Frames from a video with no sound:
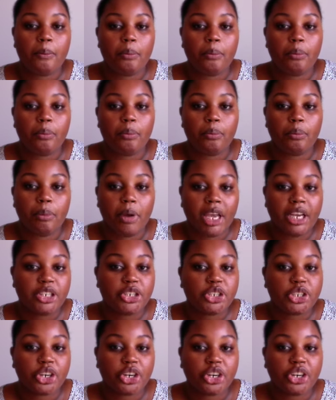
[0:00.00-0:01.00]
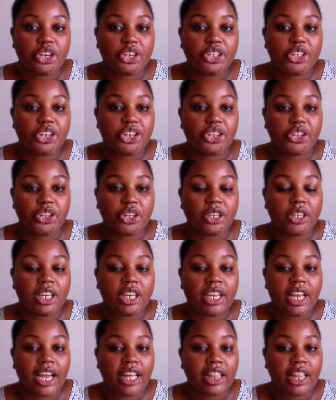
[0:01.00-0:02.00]
make sure you're
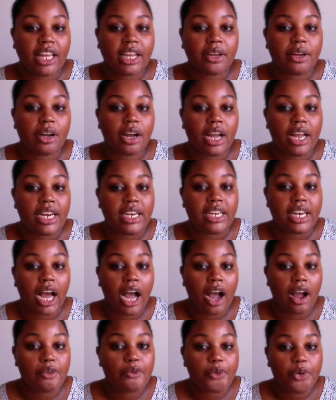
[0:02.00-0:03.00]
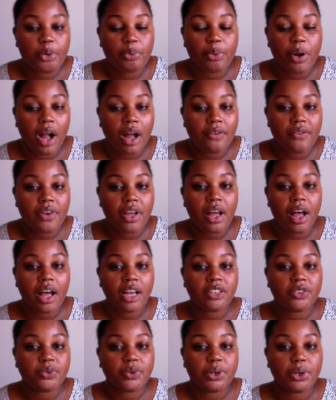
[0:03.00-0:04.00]
looking at like a non-for-profit
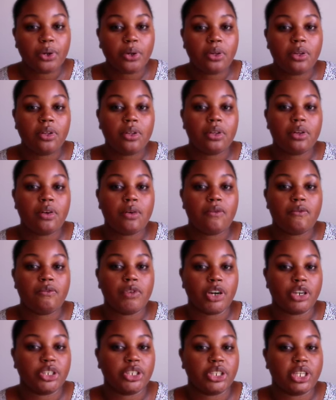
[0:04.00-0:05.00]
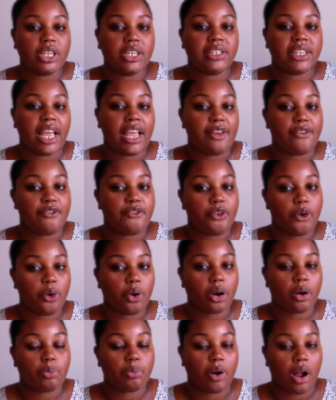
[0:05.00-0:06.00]
hospital versus a
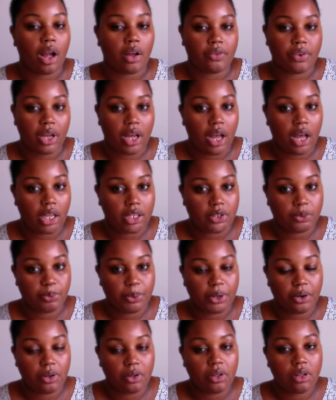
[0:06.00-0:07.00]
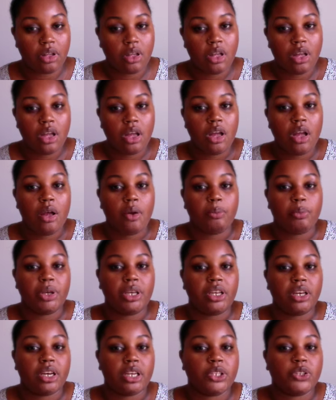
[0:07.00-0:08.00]
for-profit hospital.
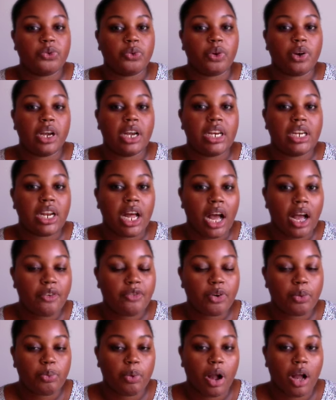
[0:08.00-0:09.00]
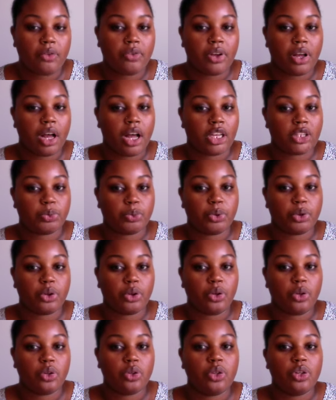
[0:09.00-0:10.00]
Because for a non-for-profit
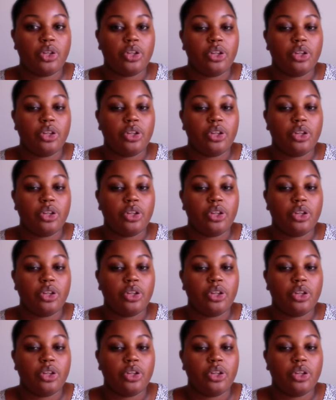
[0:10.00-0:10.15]
hospital,